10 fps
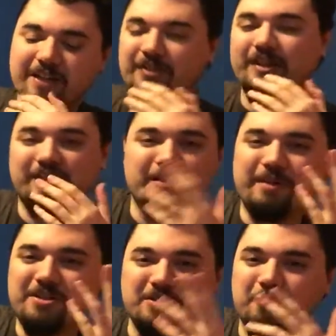like I said, it
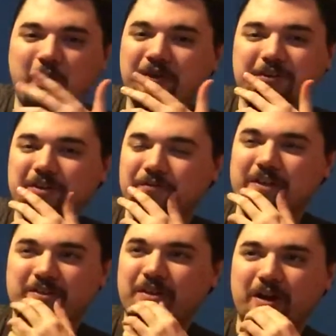makes you wonder if
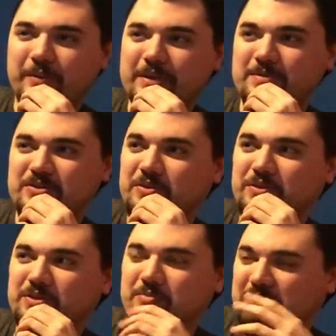that's not what he was
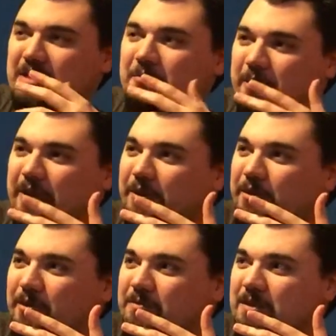doing to begin with.
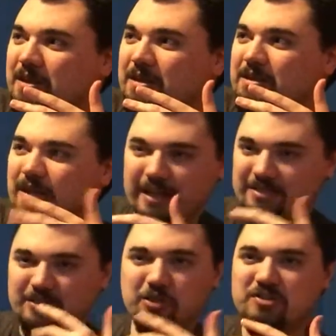Like,
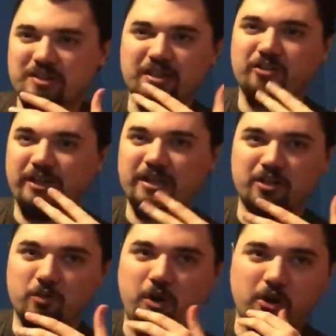isn't there a scene in Lady
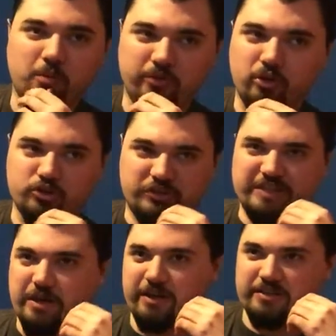in the Water where they're all just
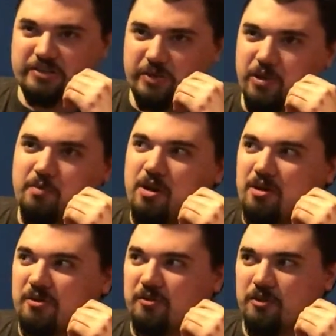staring at cereal
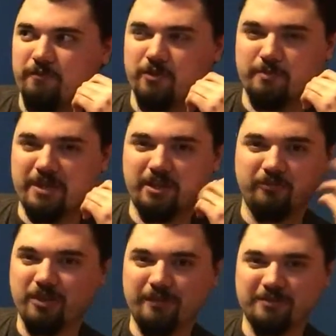boxes looking for the meaning of
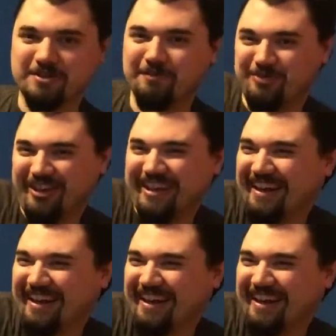life or something?